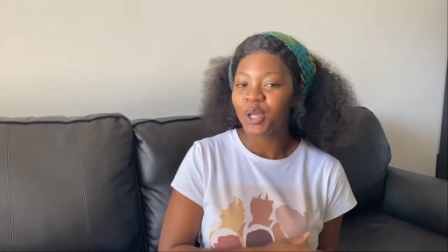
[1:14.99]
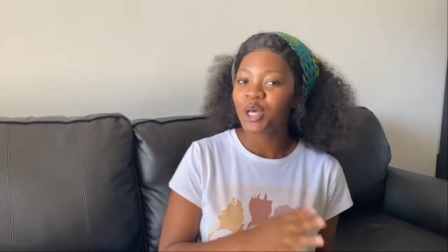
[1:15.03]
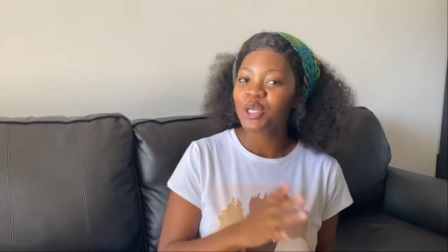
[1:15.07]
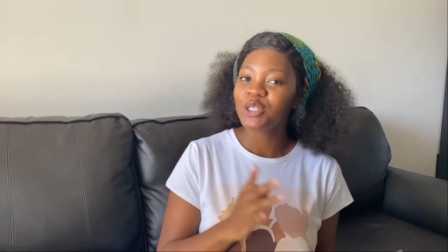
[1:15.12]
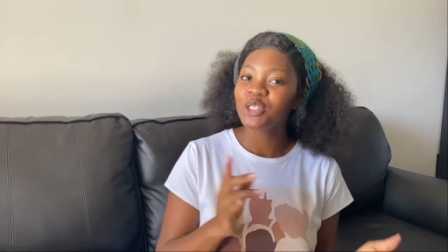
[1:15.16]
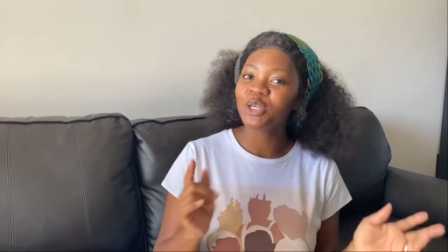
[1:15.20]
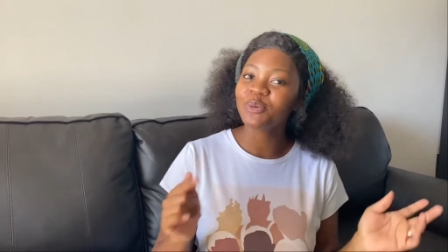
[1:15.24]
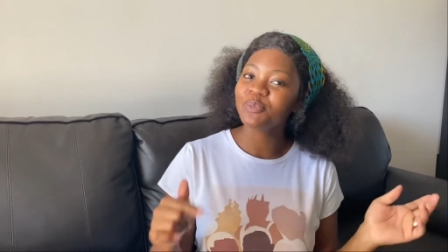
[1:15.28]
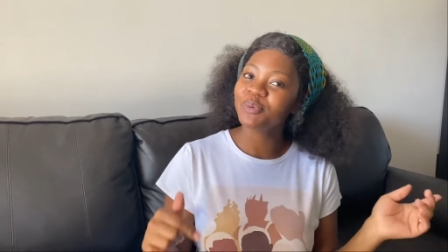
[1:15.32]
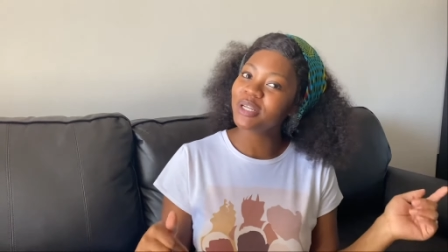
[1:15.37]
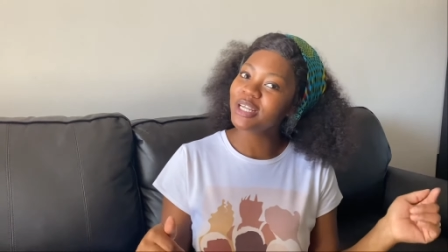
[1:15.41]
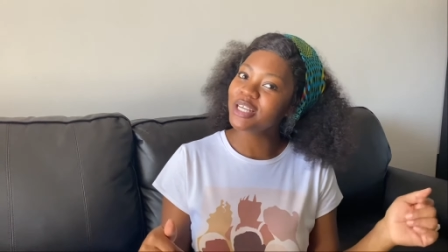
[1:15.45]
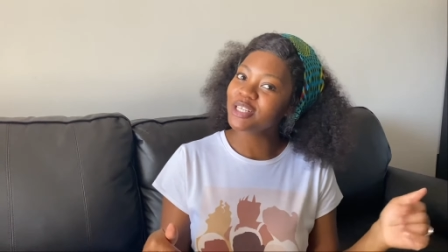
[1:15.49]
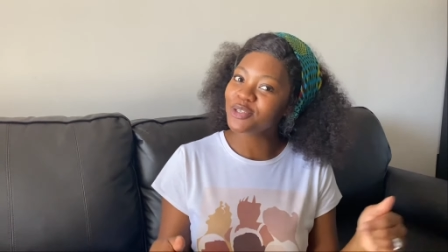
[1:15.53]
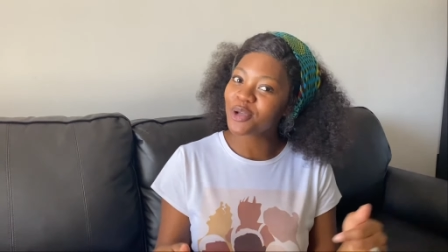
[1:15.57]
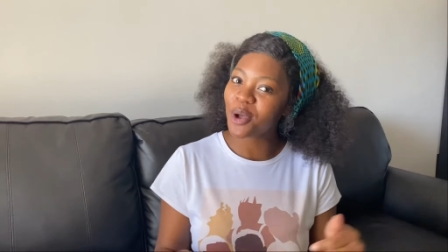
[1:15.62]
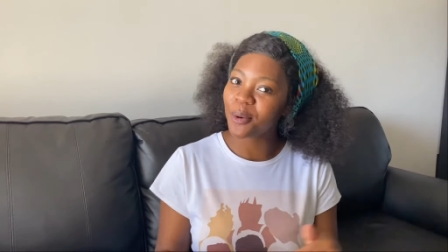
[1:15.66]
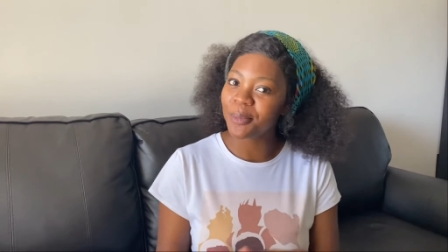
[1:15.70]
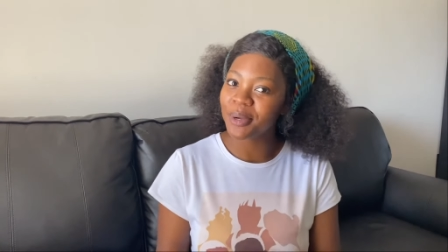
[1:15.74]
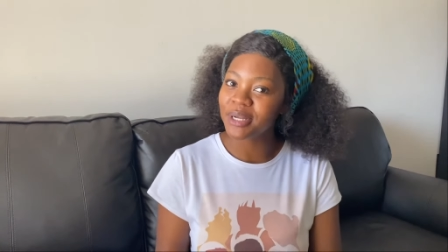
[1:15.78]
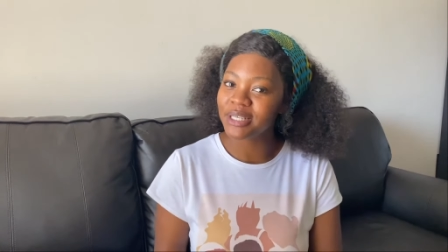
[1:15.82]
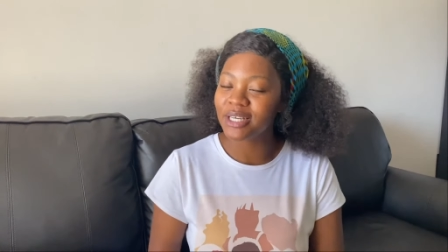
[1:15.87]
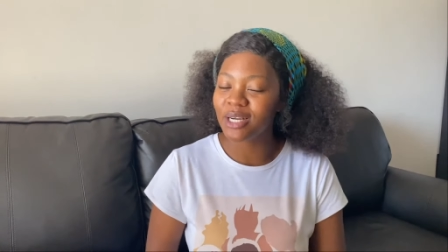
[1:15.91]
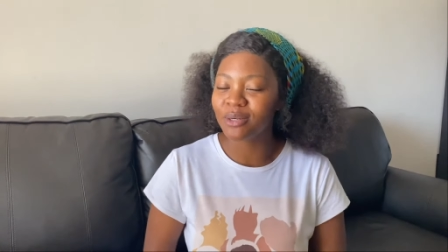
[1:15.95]
So please
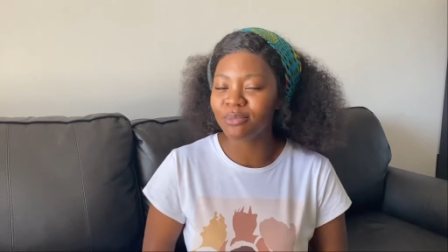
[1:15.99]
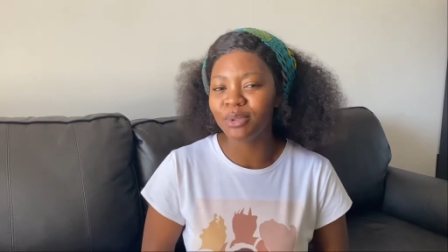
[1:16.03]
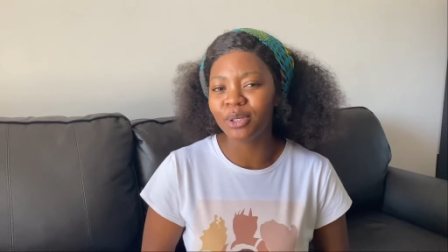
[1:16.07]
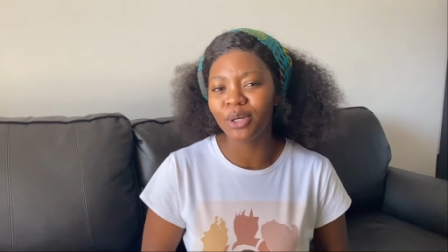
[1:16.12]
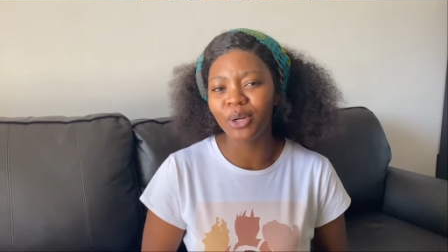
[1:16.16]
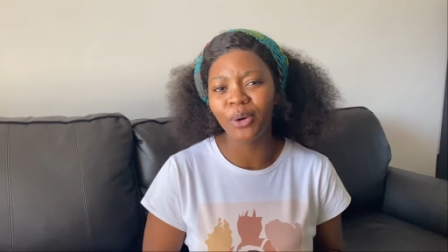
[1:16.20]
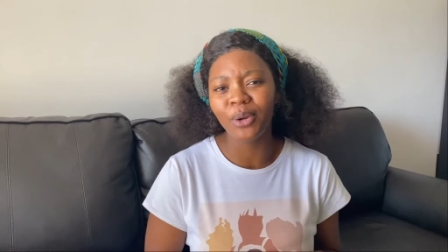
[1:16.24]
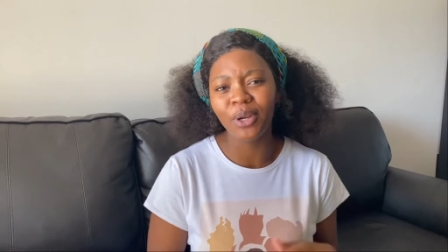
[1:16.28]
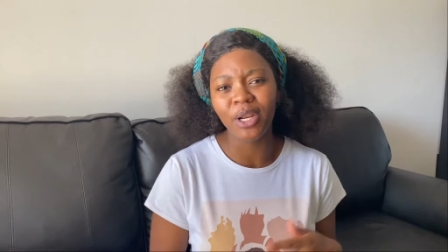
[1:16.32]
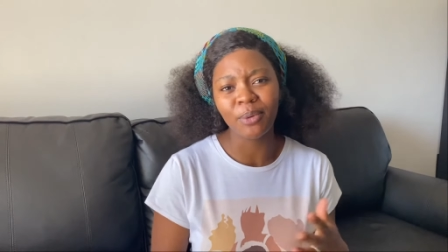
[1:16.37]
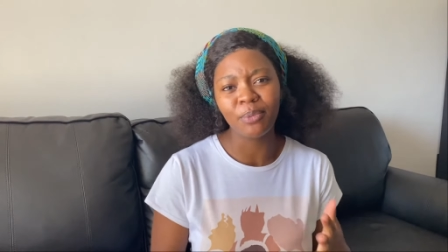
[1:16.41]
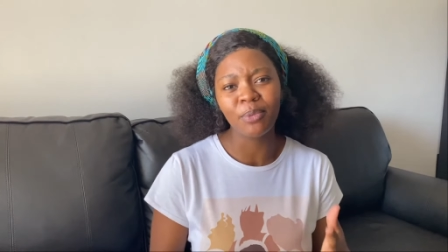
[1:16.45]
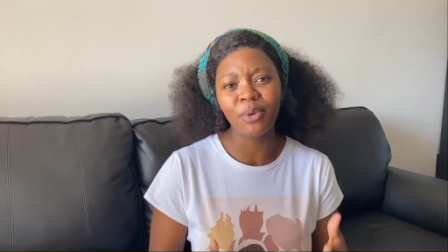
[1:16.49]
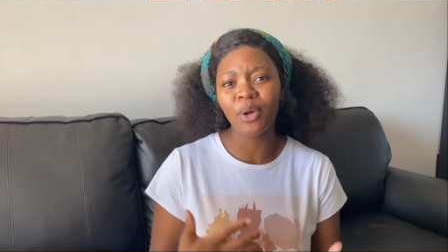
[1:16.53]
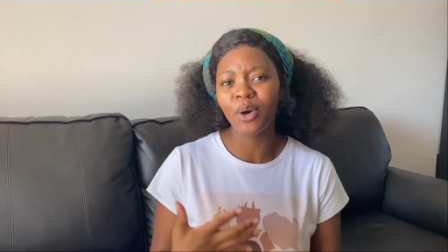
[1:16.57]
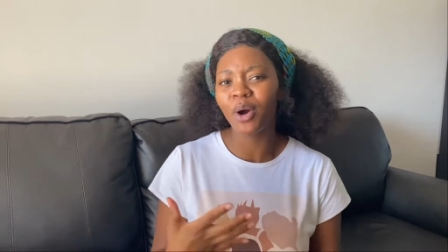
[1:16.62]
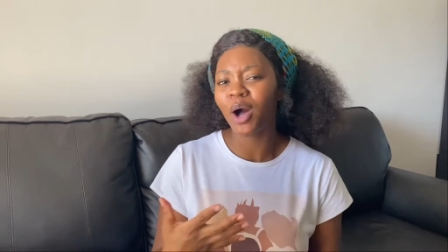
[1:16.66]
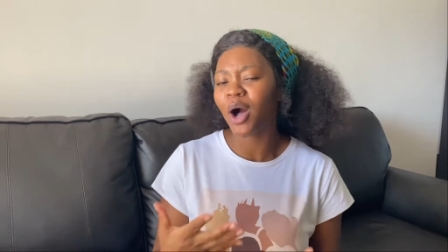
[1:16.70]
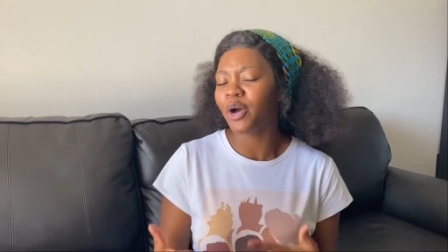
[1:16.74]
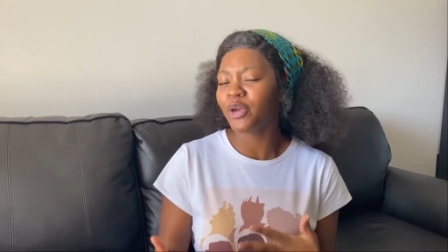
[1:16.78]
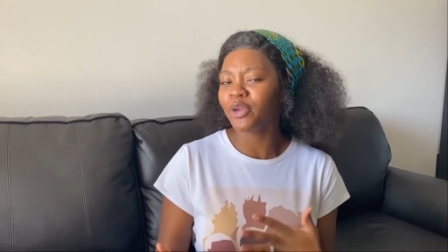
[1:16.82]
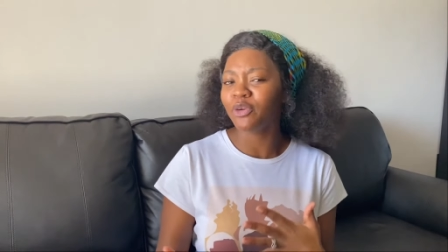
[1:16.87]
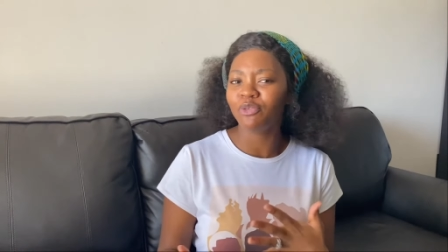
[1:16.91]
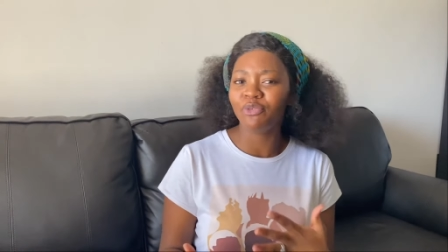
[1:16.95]
comment down below, let me know
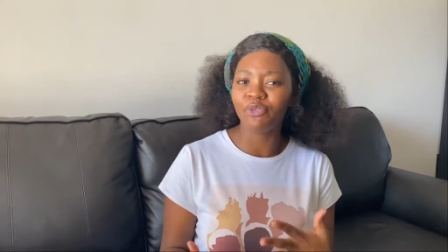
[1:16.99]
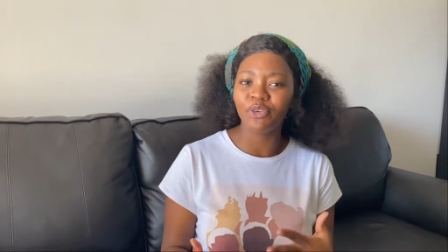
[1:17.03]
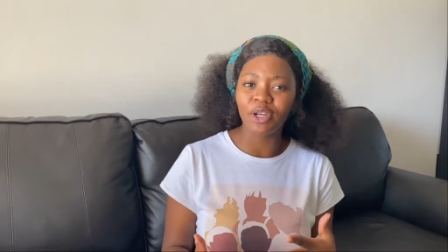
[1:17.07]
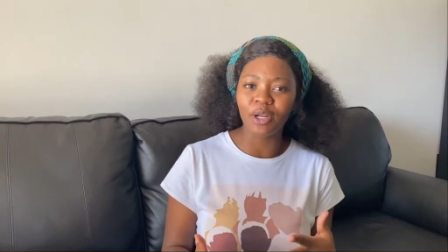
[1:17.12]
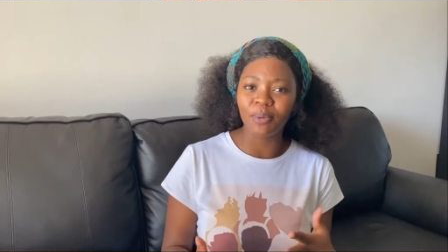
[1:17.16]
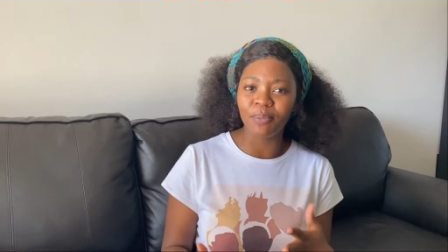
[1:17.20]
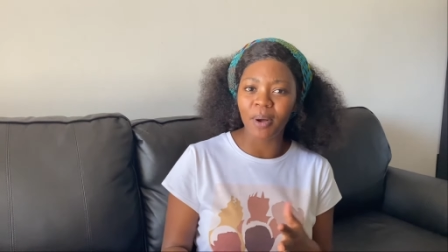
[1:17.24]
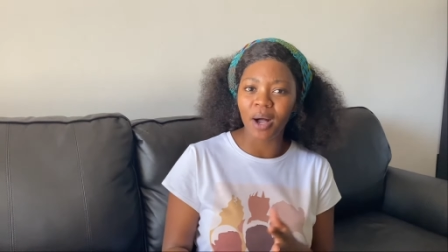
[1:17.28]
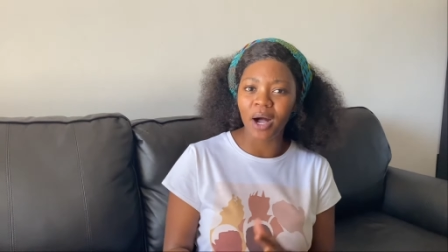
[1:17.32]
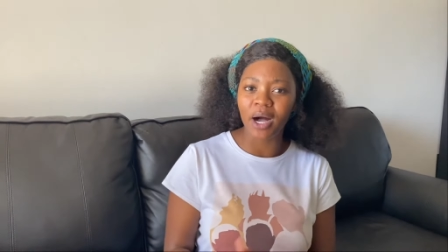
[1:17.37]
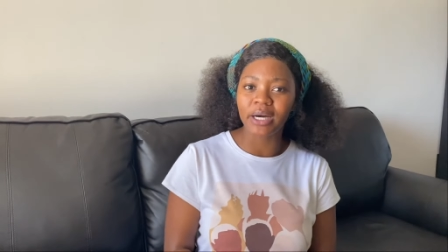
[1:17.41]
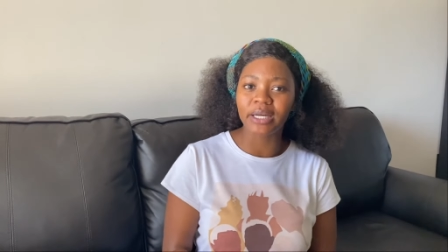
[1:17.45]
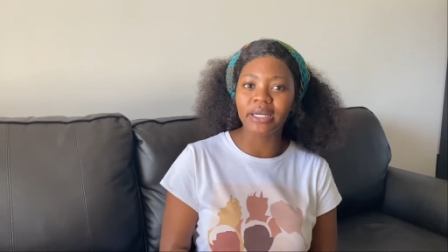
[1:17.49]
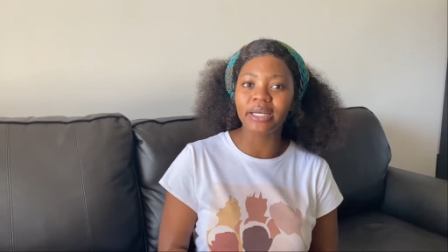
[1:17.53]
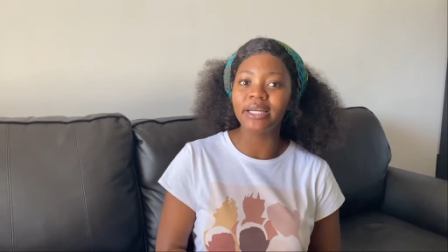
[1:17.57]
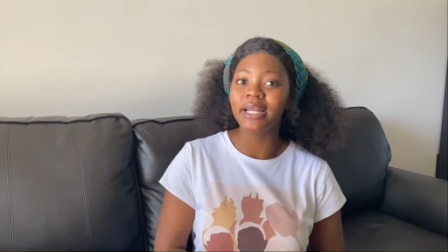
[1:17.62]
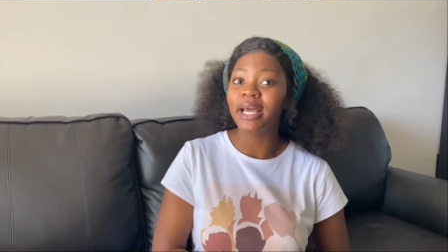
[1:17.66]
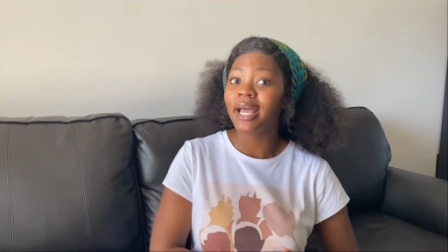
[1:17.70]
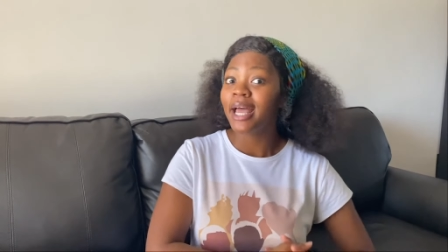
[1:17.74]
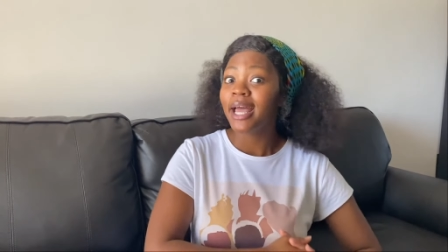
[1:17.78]
how you feel about it.